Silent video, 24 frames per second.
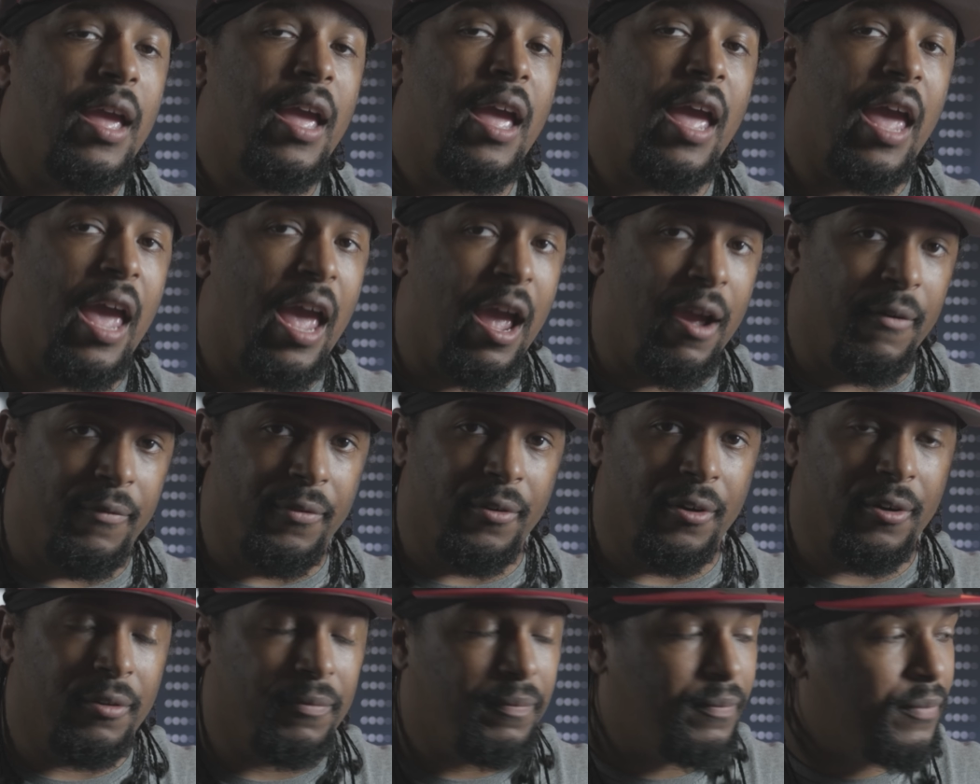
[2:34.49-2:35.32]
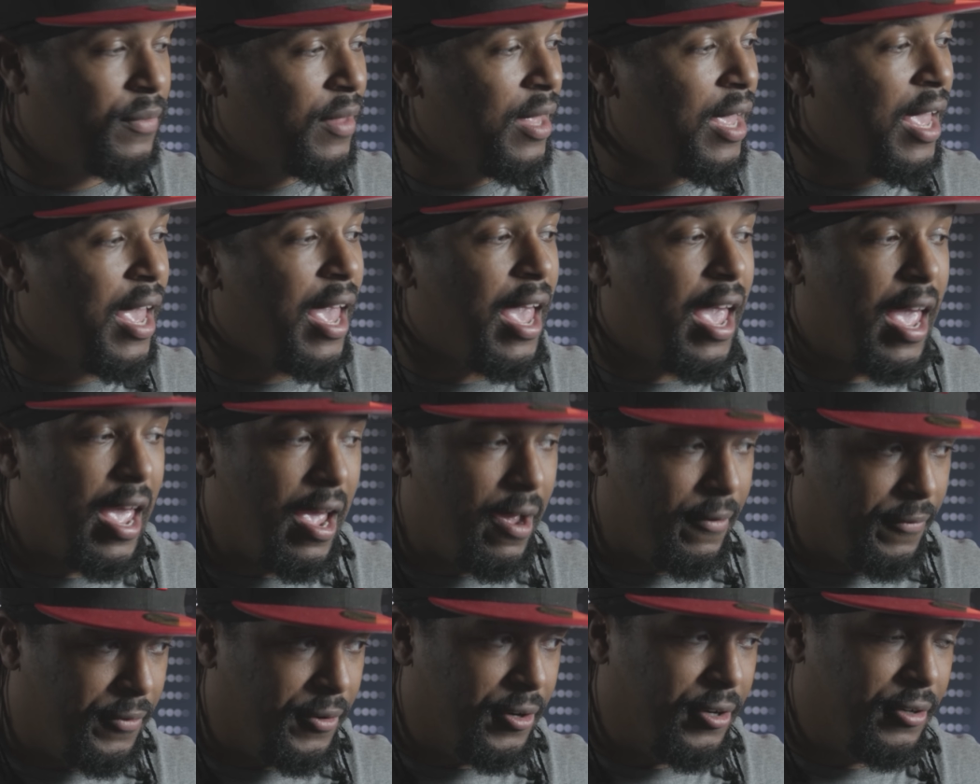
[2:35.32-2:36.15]

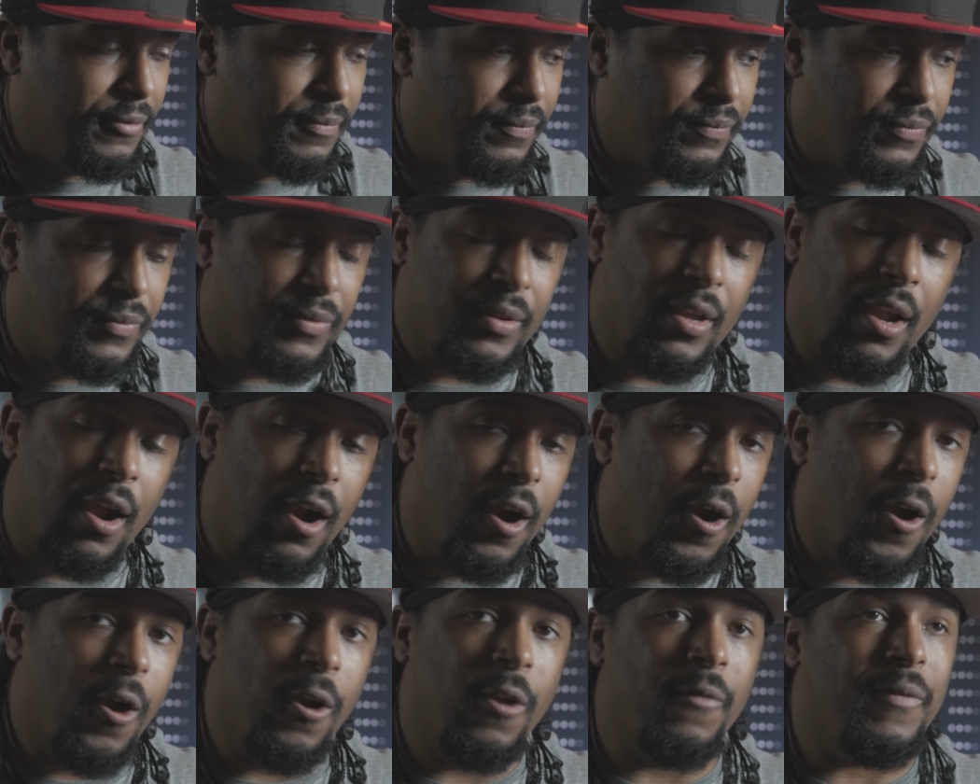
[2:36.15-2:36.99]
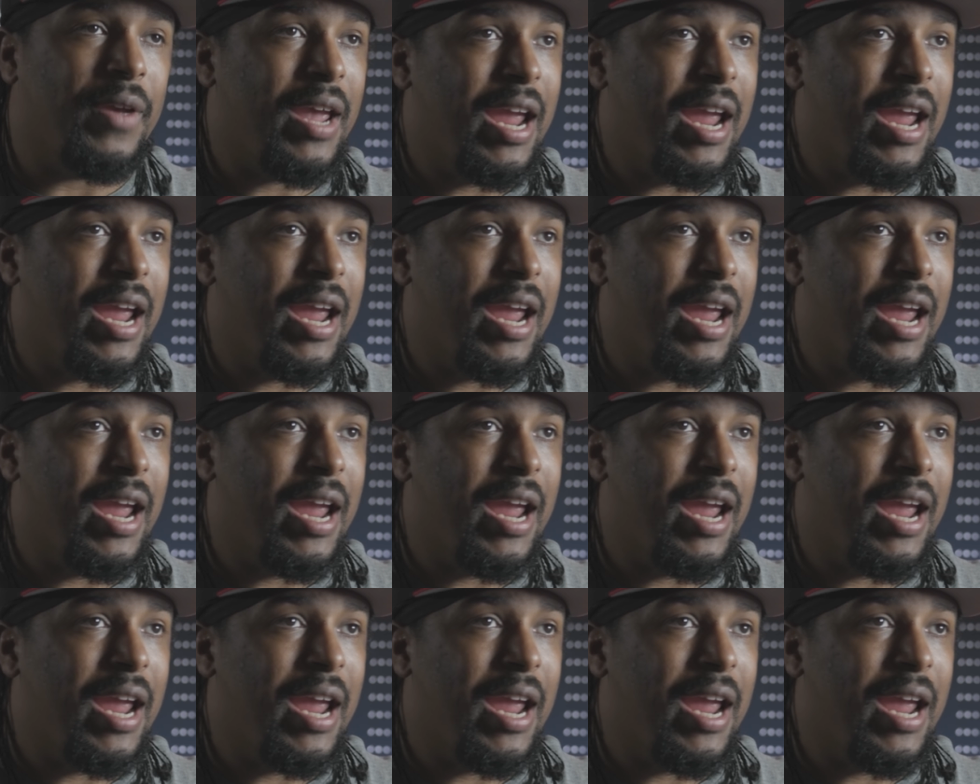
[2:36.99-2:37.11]
ever heard of